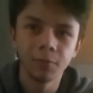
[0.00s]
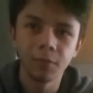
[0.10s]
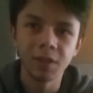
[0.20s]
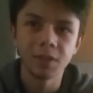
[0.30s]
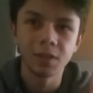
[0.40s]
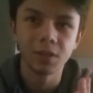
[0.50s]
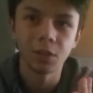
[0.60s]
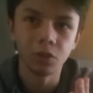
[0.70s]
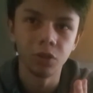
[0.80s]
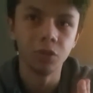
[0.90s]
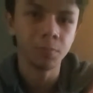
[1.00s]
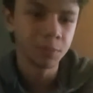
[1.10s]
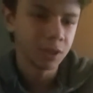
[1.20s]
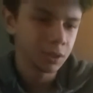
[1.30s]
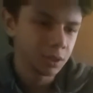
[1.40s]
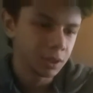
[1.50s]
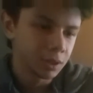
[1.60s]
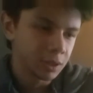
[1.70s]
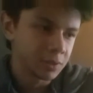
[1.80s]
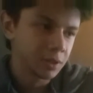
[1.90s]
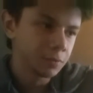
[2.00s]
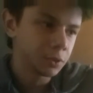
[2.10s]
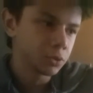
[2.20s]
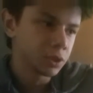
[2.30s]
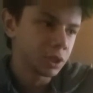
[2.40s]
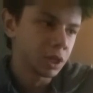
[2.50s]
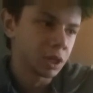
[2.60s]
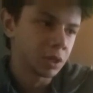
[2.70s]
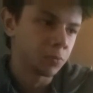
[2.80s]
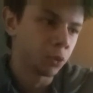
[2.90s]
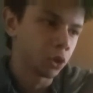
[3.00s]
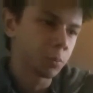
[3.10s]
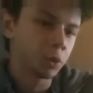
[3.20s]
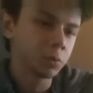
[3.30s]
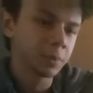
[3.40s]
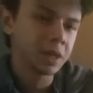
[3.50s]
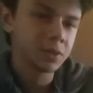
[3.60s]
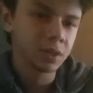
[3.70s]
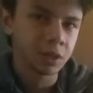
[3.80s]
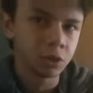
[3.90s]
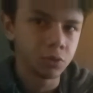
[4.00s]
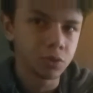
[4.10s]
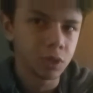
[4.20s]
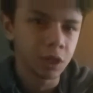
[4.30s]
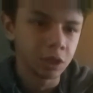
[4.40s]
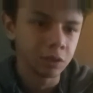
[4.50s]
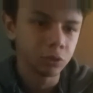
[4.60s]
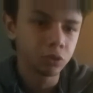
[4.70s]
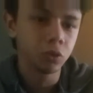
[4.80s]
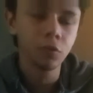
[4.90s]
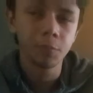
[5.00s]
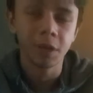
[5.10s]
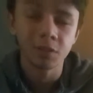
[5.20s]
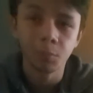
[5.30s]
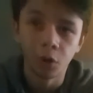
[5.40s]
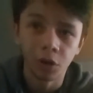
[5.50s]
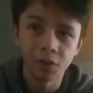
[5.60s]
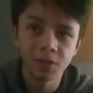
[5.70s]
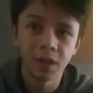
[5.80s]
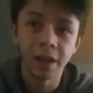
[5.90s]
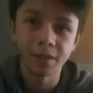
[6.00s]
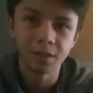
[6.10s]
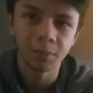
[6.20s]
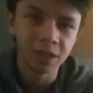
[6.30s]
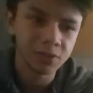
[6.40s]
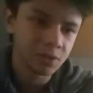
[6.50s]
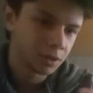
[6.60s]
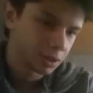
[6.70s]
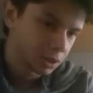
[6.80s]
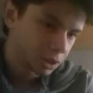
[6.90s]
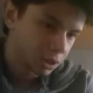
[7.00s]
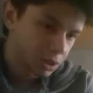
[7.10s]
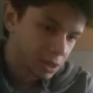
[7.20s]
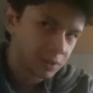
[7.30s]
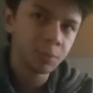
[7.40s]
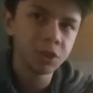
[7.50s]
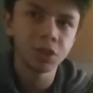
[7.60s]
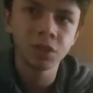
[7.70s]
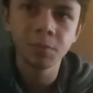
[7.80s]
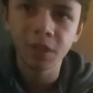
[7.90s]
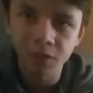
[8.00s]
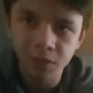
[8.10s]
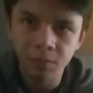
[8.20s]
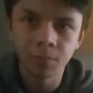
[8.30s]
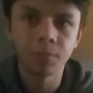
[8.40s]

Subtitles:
things I decided to do. Instead of using a water bottle base, I used a toothpaste box as the base. It's much easier because